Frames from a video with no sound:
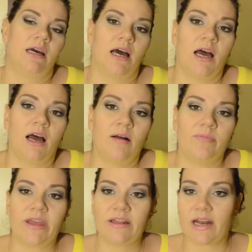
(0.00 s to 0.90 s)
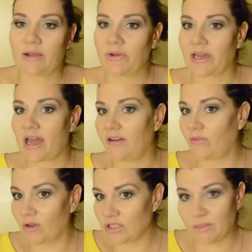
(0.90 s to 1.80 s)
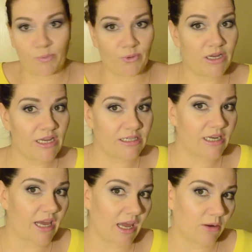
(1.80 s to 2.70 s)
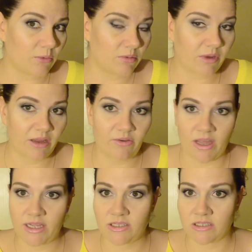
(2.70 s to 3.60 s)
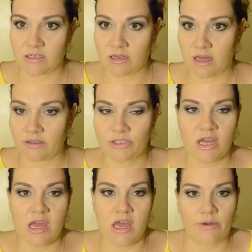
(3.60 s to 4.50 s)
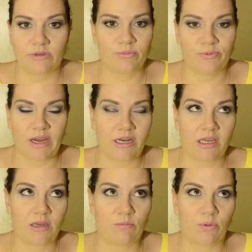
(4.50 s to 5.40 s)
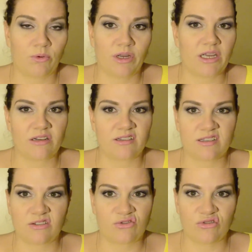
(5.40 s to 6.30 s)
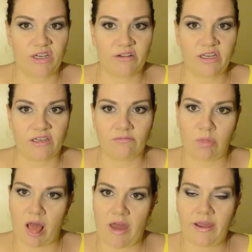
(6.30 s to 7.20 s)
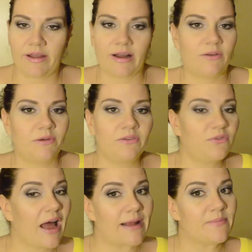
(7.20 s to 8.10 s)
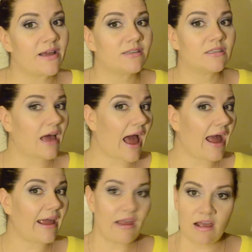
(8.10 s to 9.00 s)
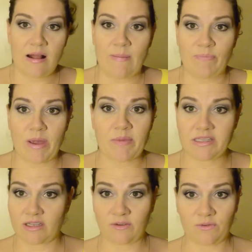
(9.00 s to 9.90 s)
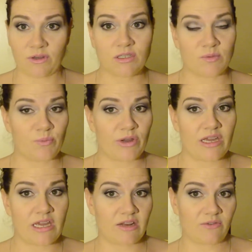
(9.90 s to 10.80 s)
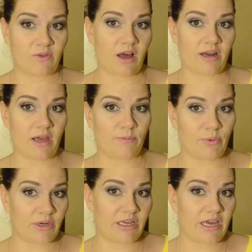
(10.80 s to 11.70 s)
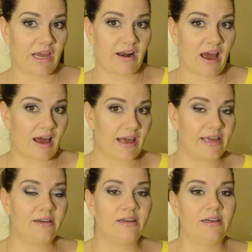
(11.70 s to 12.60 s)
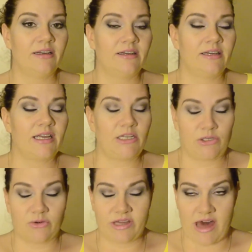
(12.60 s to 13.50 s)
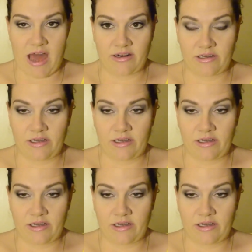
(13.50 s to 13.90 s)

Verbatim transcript: Um, and then I went kind of all springy today with my face and colors. It was raining and pouring and just dreary and bleh, and I felt fine because I made myself look springy and fun and pretty, and I enjoy that.